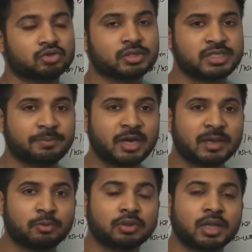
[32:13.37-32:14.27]
So it's depend
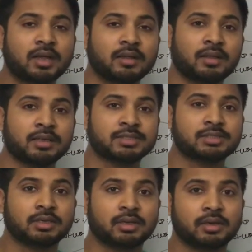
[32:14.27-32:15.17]
upon the
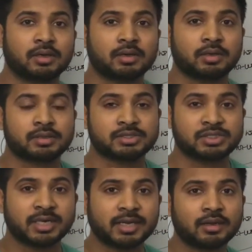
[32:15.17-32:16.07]

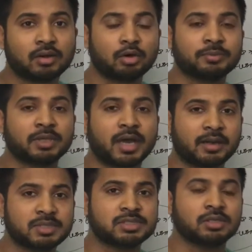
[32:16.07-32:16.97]
sitting of the
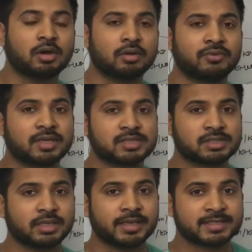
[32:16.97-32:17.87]
RBC, or we can
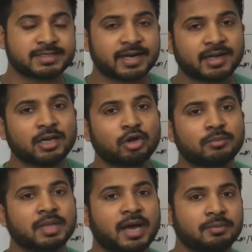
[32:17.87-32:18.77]
say settling
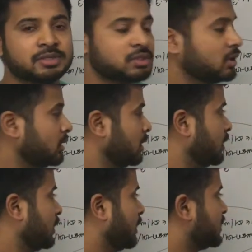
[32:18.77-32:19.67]
of the RBC
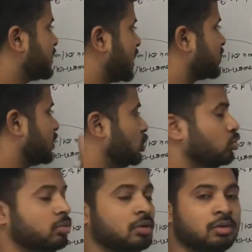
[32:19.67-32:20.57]
inside the
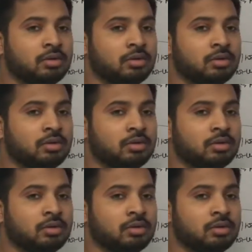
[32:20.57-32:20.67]
tube.